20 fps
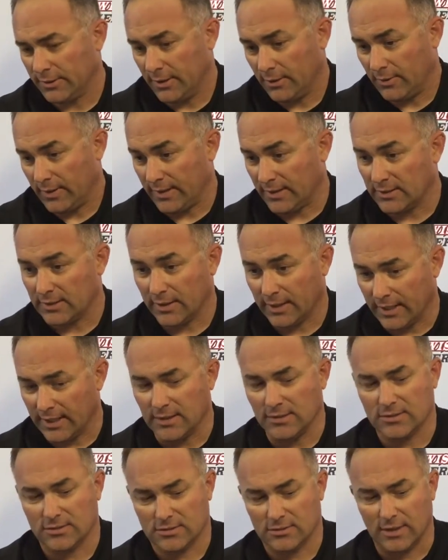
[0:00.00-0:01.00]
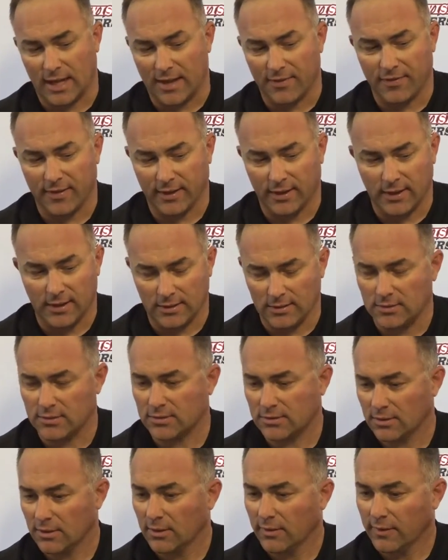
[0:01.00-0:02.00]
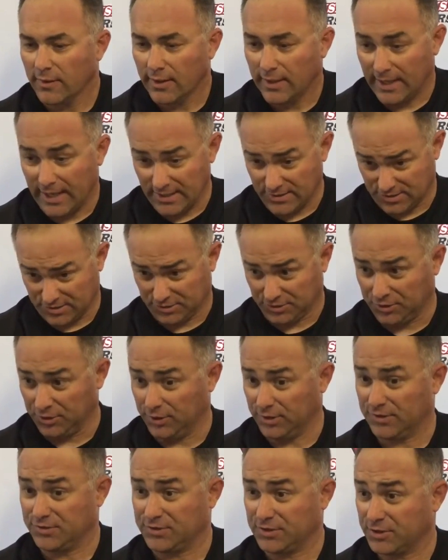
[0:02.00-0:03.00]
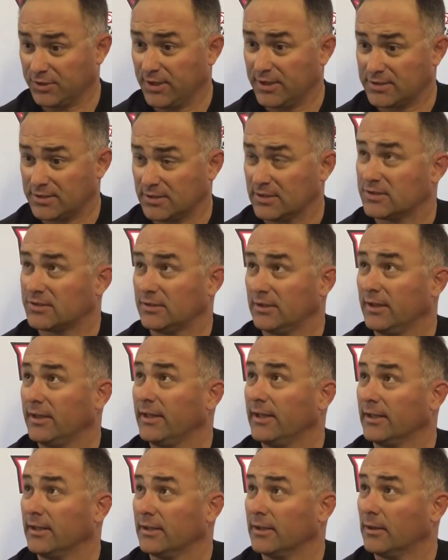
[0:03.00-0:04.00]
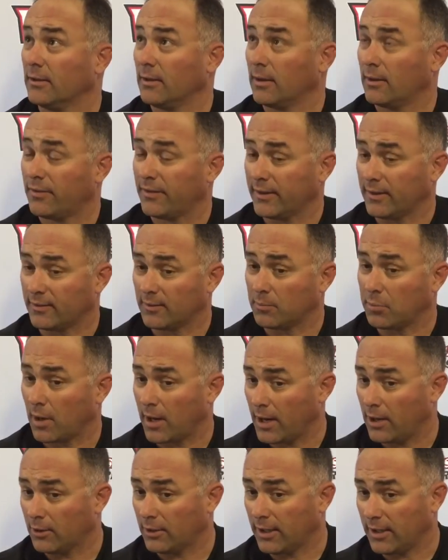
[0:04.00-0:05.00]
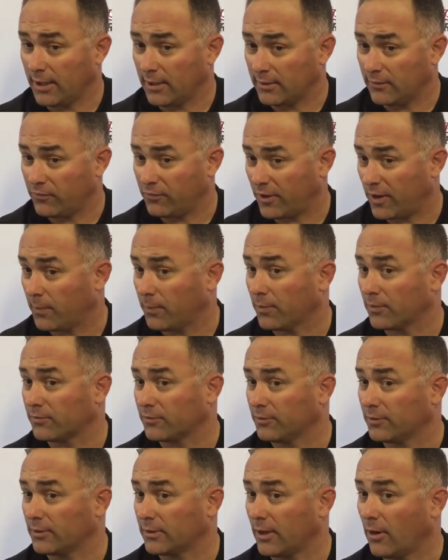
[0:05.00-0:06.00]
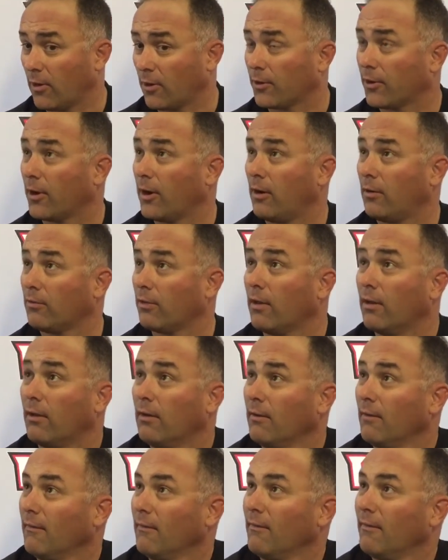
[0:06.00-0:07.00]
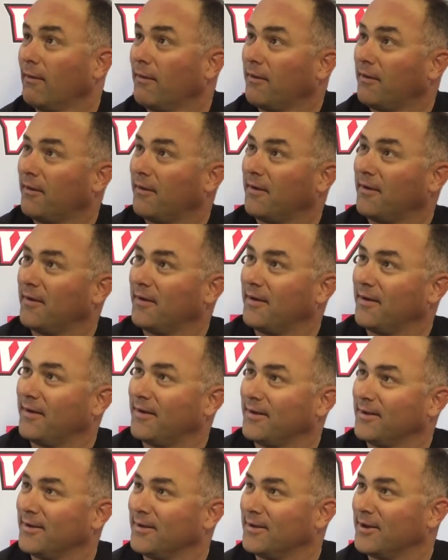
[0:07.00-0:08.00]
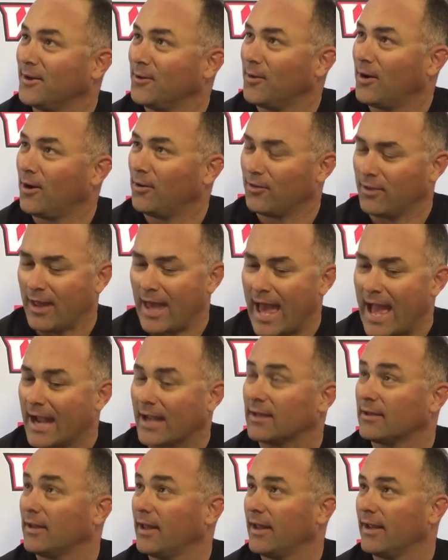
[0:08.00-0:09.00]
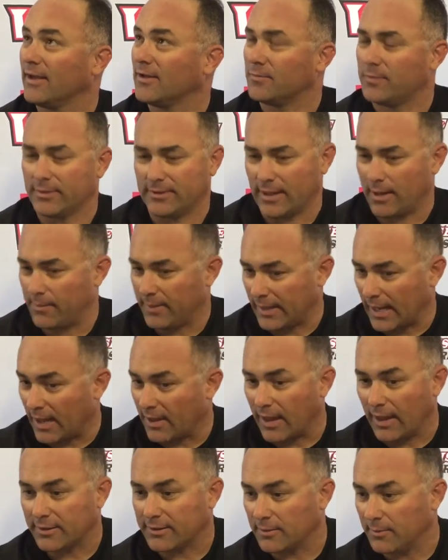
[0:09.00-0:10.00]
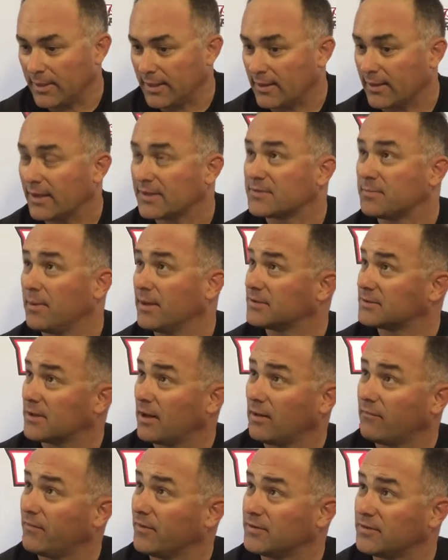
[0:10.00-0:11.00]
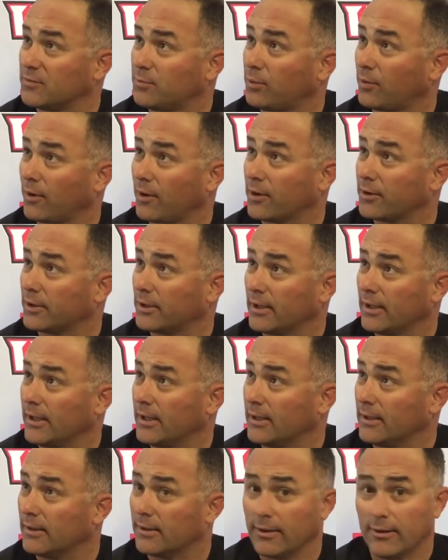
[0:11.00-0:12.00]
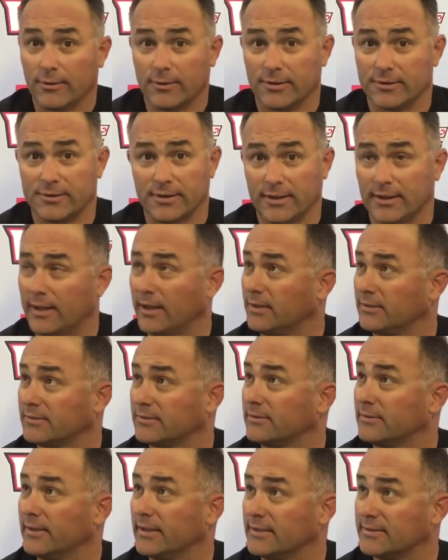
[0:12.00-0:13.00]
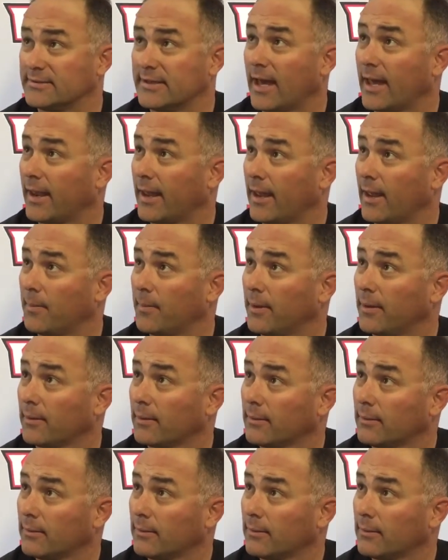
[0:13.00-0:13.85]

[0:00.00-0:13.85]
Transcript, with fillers: you know, he, he's, I think he's, he's as good as there is in this league. You know, I think the Brown kid, Shepherd's going to garner all the, you know, all the accolades. But I mean, I, to me, that's the best offensive player in the league. You know, because he, he's he's dynamic.